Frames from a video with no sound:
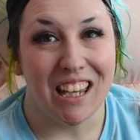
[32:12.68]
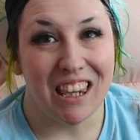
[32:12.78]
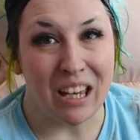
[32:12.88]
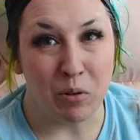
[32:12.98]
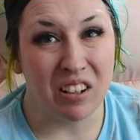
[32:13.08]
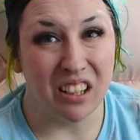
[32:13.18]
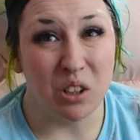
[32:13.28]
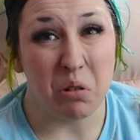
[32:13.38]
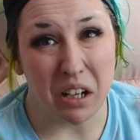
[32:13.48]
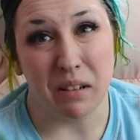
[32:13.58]
they were
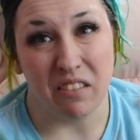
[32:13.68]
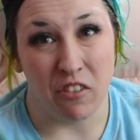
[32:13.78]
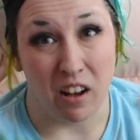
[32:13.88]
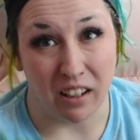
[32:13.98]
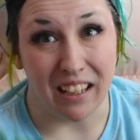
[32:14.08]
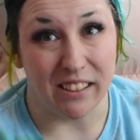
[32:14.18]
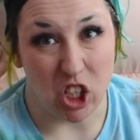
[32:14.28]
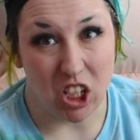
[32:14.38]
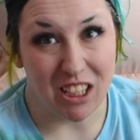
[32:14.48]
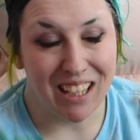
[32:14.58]
incredibly foggy and
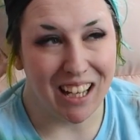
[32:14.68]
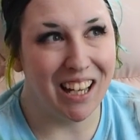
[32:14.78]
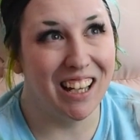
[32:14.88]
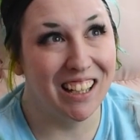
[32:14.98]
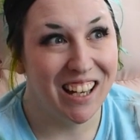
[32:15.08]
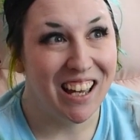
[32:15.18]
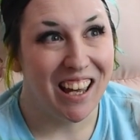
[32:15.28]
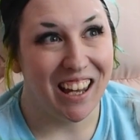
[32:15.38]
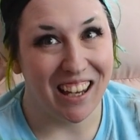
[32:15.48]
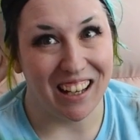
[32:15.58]
dull,
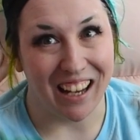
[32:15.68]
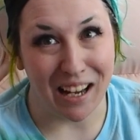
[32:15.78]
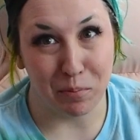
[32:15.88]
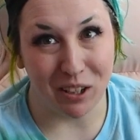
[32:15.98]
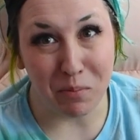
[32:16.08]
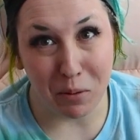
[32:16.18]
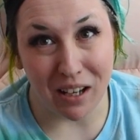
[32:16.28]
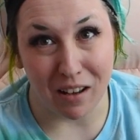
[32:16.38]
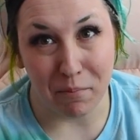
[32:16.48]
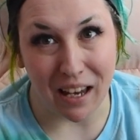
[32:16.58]
and I had a brief moment
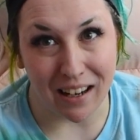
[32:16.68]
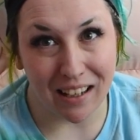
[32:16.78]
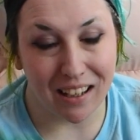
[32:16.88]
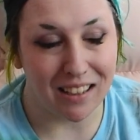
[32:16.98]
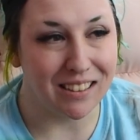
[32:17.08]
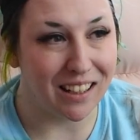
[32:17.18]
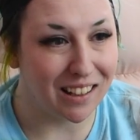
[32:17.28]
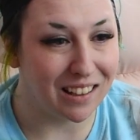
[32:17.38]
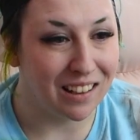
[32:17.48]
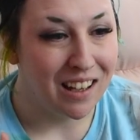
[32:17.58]
of panic
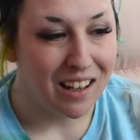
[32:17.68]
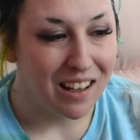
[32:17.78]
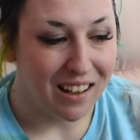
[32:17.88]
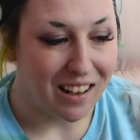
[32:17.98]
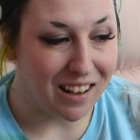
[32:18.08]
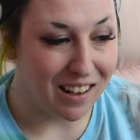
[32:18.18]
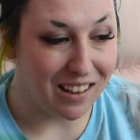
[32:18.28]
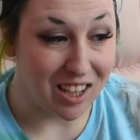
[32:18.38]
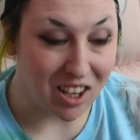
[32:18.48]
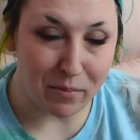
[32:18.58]
until
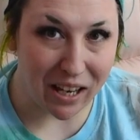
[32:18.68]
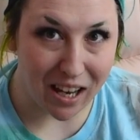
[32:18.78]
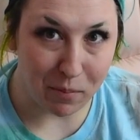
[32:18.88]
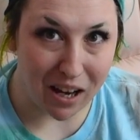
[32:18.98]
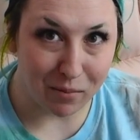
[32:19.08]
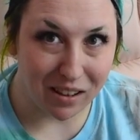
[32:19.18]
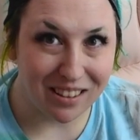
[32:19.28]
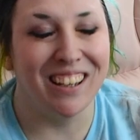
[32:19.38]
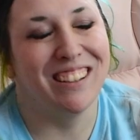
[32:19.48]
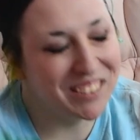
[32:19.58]
the thought in my head
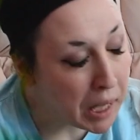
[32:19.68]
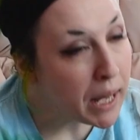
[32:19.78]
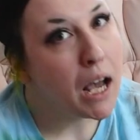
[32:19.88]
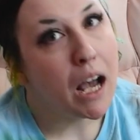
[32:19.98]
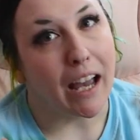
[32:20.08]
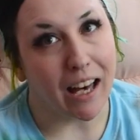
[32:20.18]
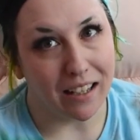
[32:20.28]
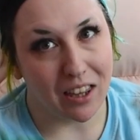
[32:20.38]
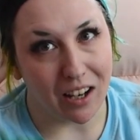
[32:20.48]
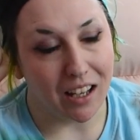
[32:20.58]
popped. I had a
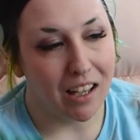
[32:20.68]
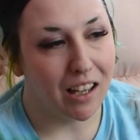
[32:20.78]
thought